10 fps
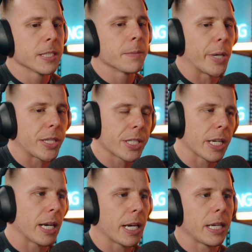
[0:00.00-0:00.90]
But
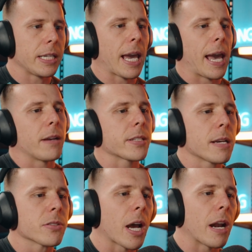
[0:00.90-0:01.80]
yeah, it
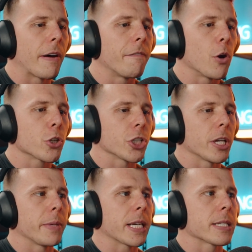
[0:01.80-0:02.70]
was kind of
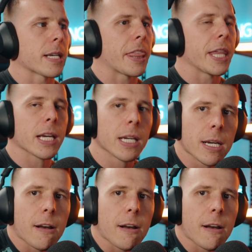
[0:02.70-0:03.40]
unfortunate because I think